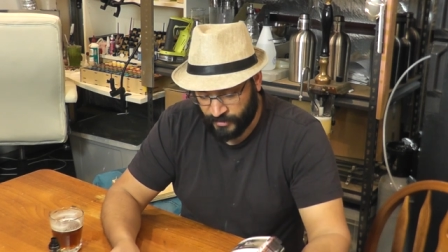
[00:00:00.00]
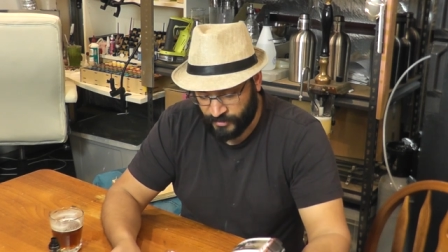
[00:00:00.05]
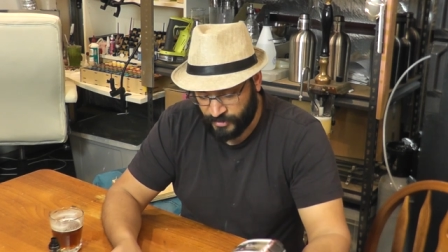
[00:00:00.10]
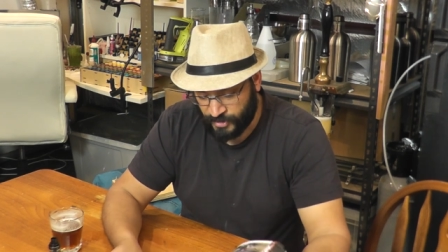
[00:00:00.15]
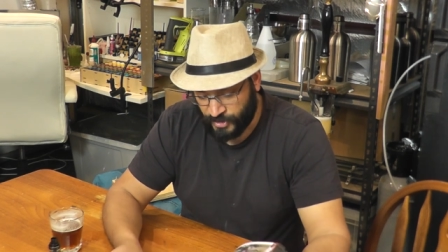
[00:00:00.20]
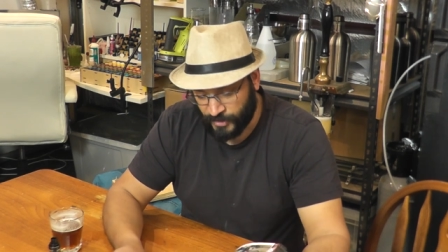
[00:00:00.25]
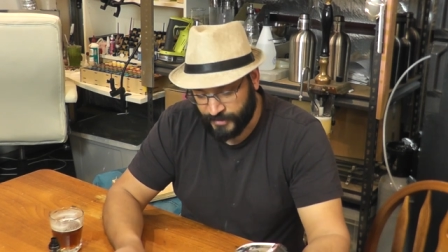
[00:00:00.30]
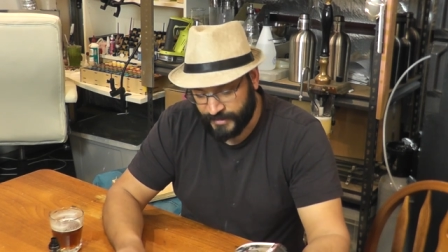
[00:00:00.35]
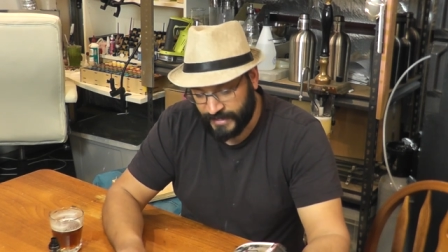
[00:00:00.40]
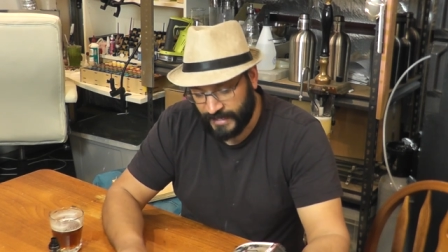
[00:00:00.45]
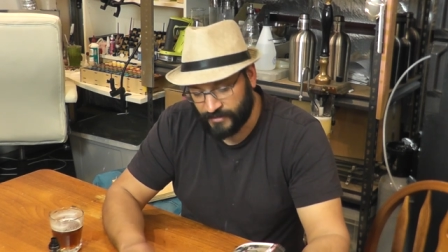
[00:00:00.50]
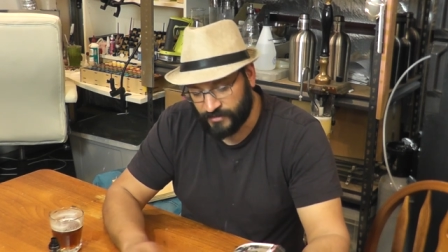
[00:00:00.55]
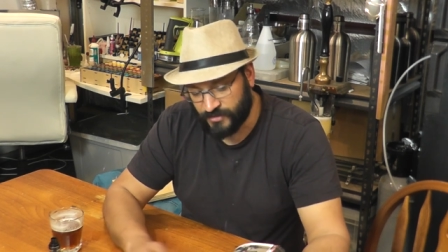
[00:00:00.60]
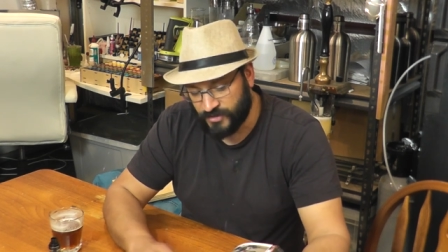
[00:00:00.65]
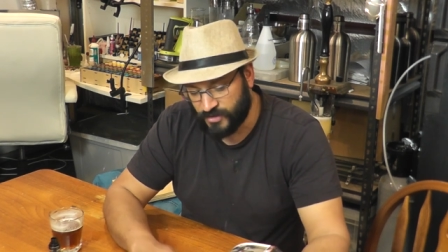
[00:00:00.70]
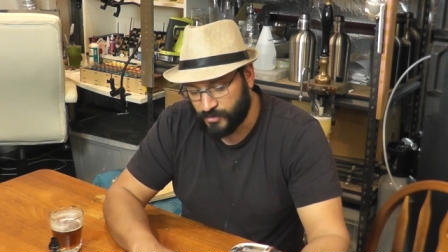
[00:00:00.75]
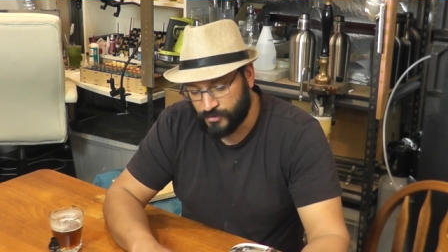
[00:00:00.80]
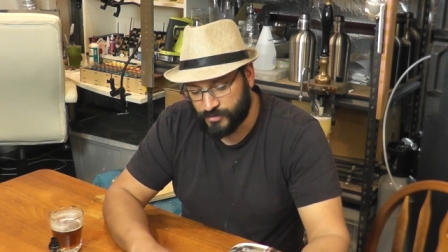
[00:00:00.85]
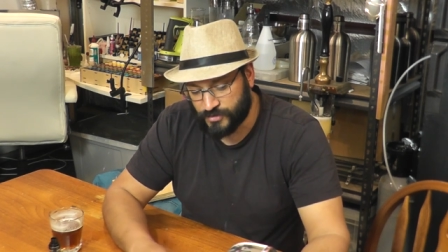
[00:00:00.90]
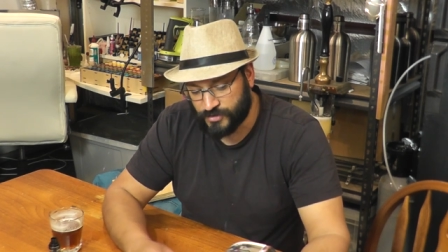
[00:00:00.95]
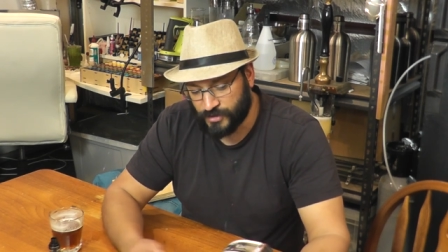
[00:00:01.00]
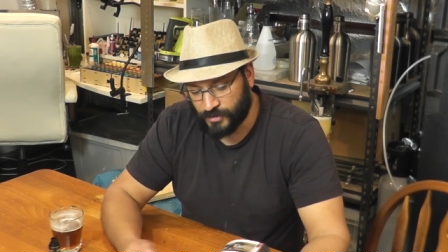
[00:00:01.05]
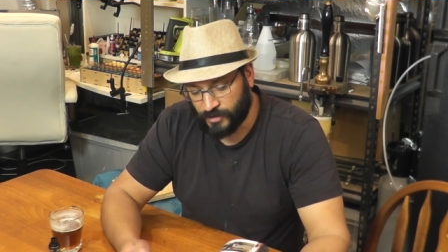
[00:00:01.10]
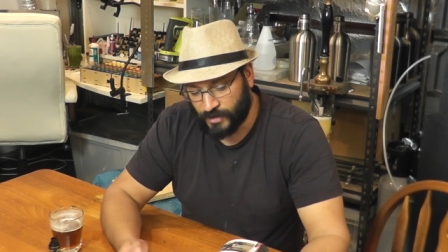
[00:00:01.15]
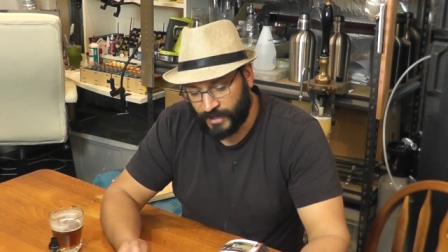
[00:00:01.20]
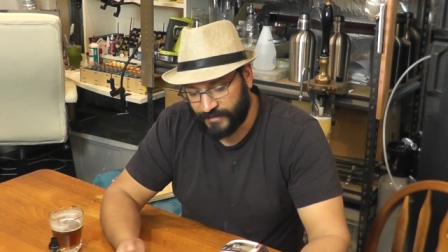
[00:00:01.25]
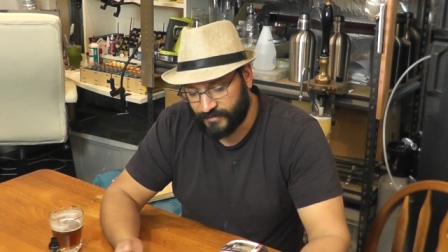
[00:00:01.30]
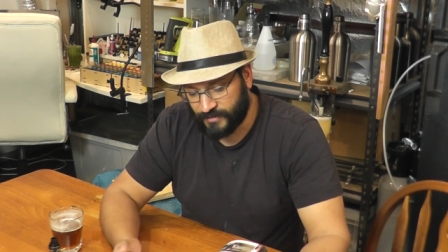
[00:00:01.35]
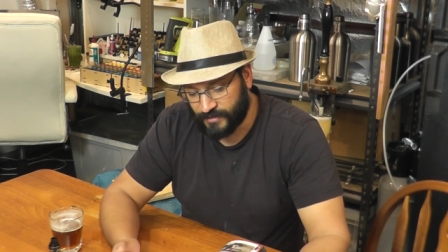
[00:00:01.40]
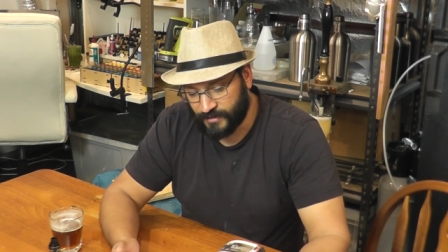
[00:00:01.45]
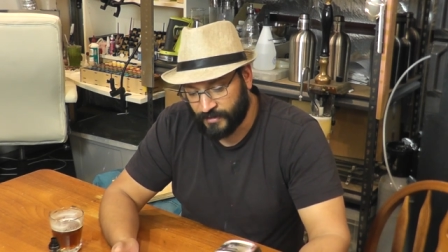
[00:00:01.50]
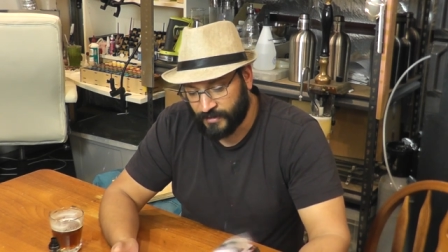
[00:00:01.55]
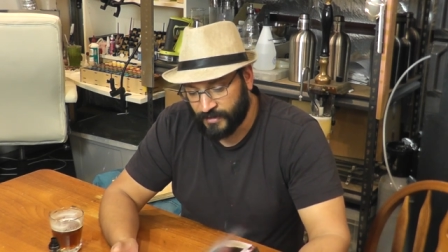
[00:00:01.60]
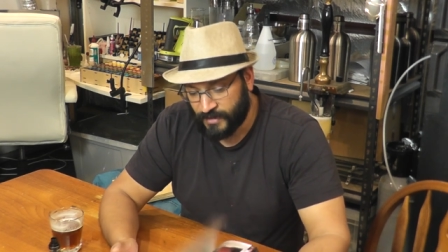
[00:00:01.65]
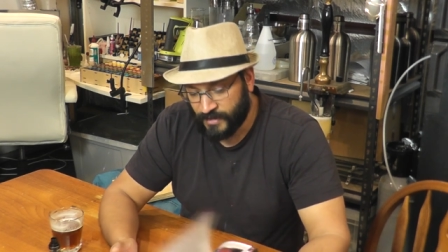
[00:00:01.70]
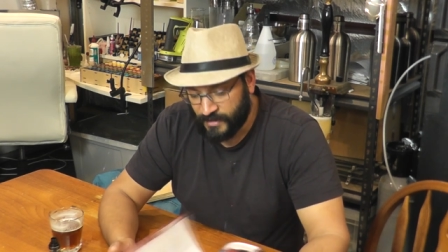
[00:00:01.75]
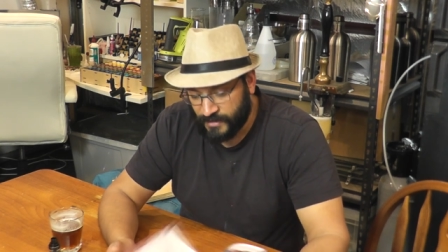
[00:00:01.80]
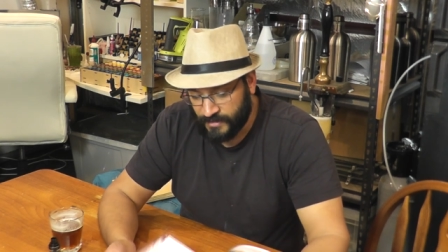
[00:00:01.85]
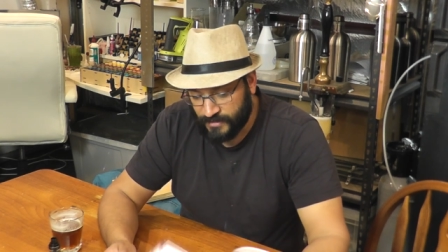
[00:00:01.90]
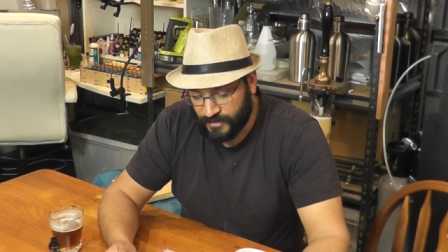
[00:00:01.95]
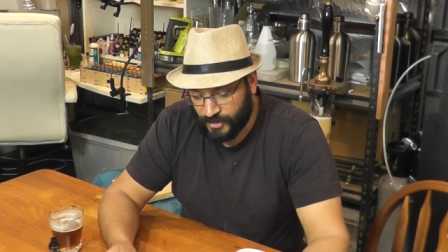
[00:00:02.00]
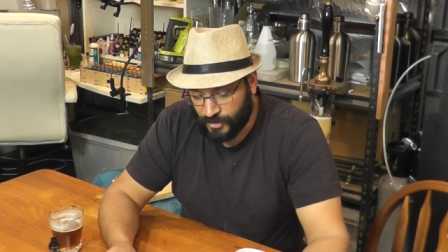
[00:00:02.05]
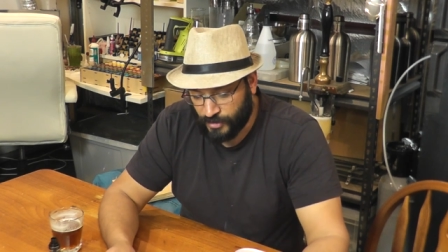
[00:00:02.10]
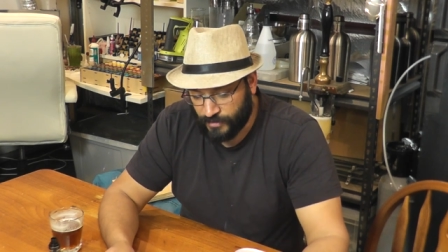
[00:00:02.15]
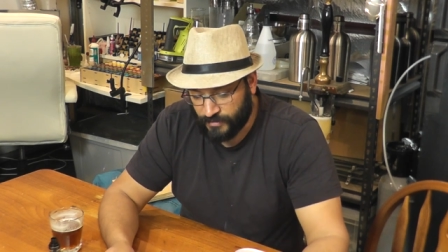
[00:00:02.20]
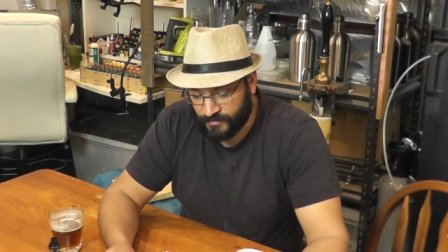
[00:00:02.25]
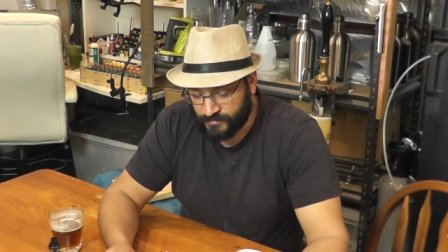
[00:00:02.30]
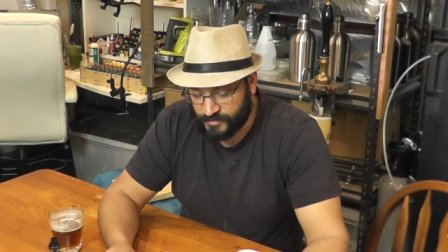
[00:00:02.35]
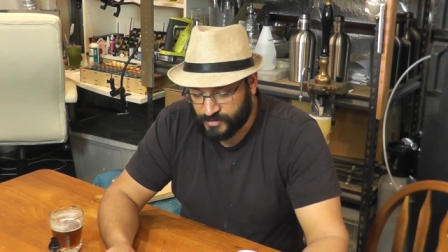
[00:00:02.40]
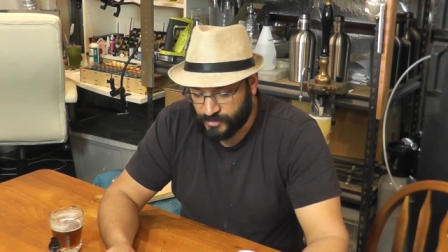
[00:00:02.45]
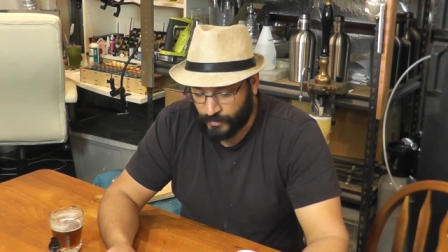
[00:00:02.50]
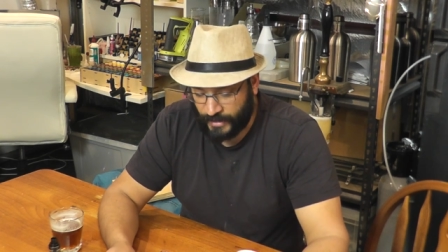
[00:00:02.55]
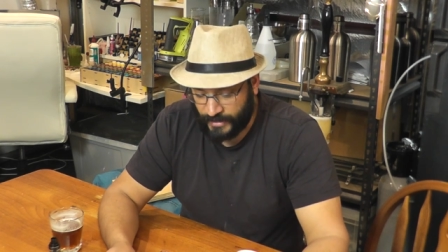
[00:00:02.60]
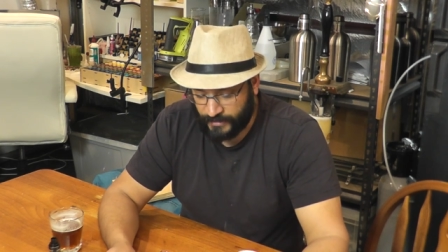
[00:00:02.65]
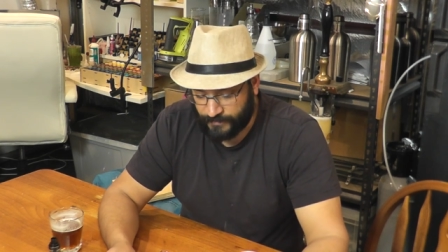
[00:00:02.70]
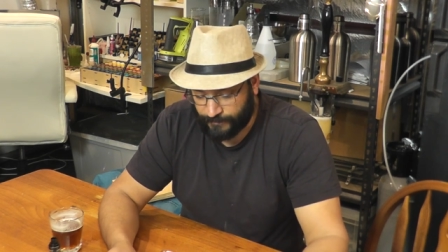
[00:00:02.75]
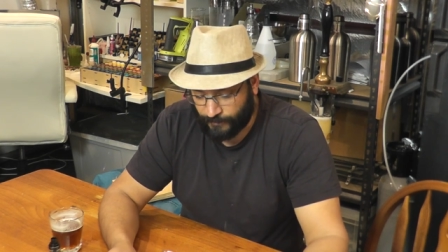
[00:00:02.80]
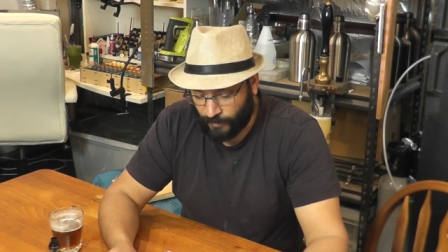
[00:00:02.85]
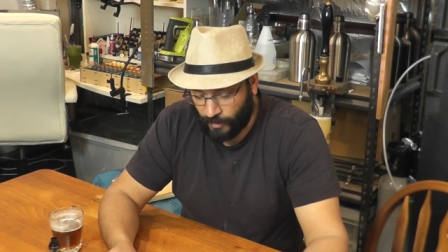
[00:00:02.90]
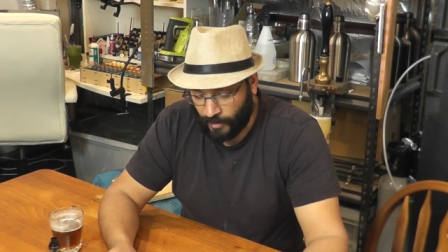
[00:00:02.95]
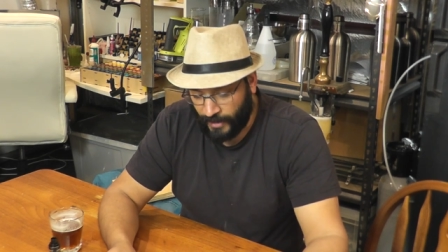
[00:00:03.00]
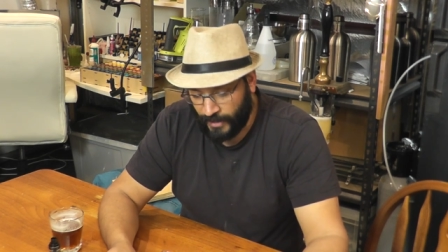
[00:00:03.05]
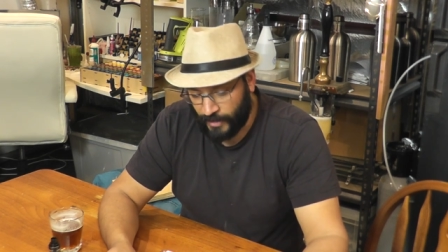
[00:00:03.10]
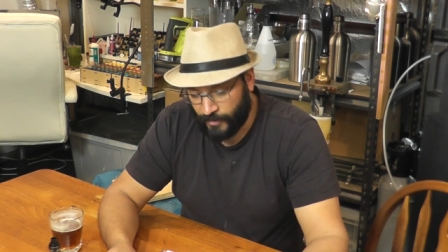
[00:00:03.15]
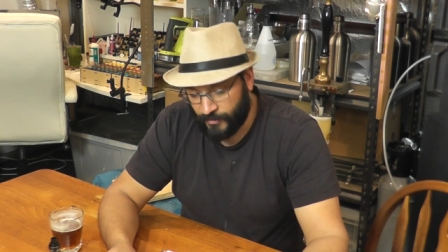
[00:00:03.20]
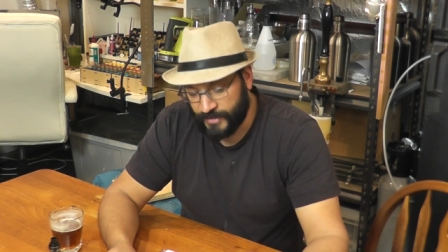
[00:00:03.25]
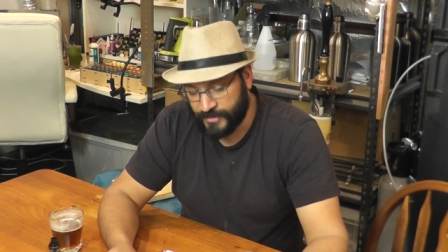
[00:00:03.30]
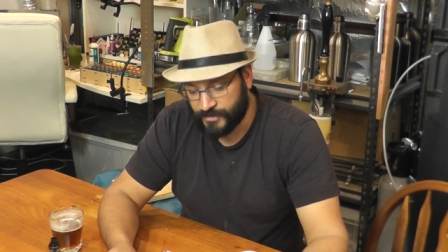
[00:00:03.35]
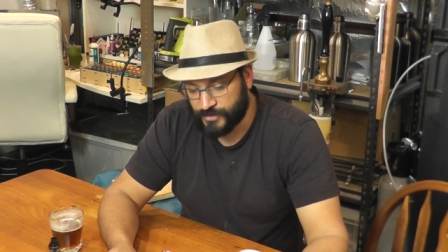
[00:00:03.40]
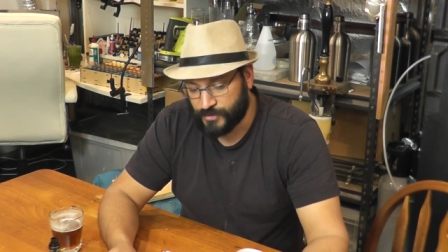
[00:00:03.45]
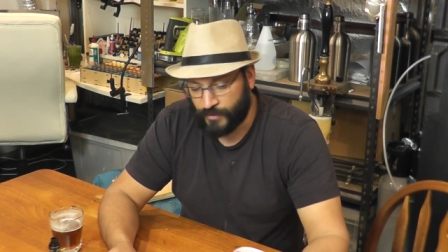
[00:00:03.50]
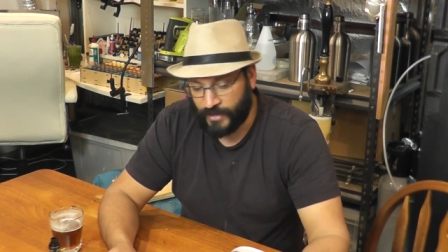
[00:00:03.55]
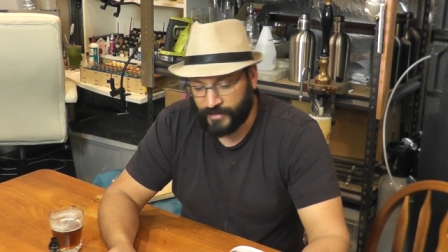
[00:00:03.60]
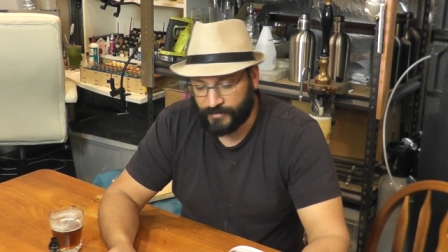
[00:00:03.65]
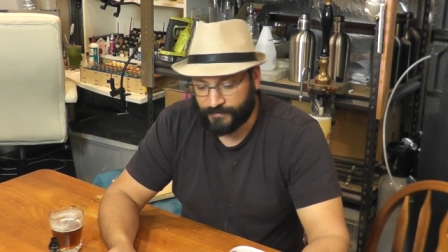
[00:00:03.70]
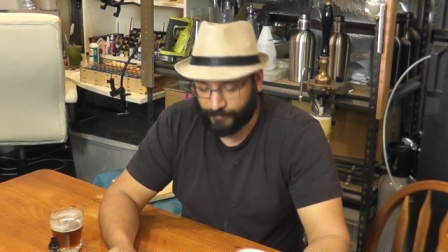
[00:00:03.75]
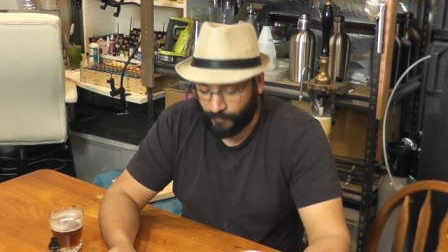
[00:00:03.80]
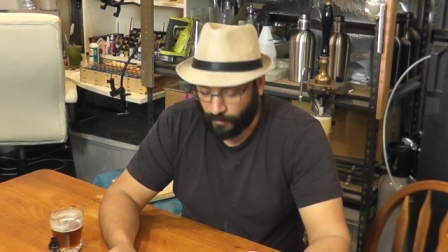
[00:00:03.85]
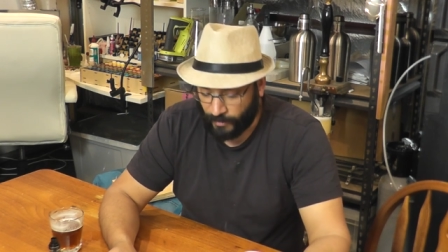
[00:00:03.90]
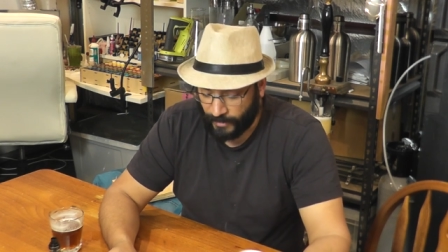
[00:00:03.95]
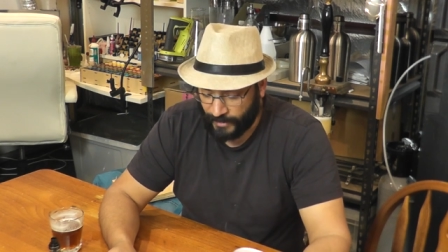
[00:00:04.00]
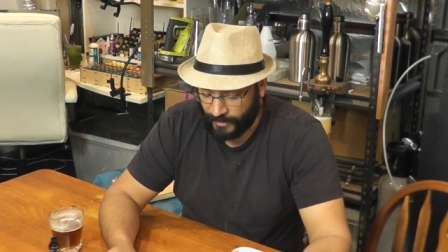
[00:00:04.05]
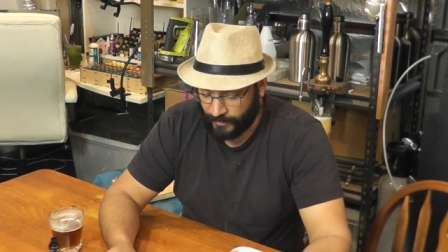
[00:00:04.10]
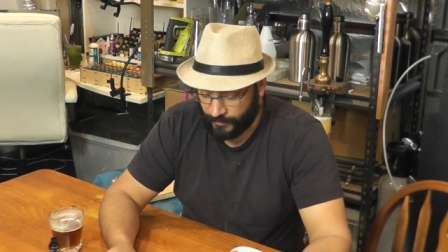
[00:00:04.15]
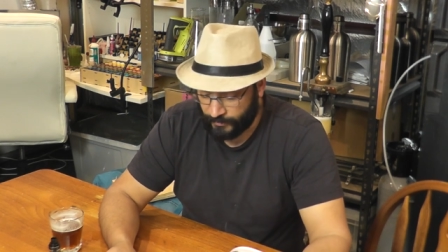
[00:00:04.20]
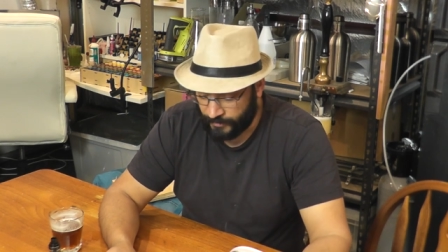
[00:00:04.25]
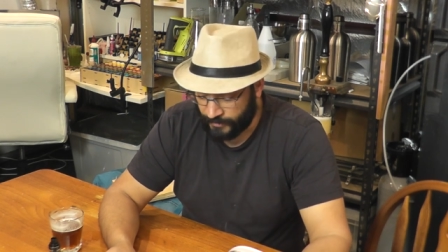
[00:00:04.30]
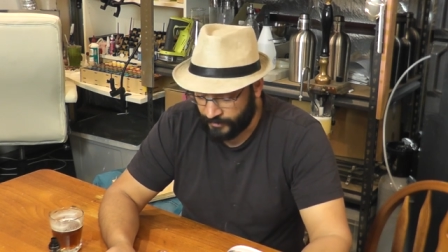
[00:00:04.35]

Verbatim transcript: and you know get used to like the you know the direct fire and indirect fire,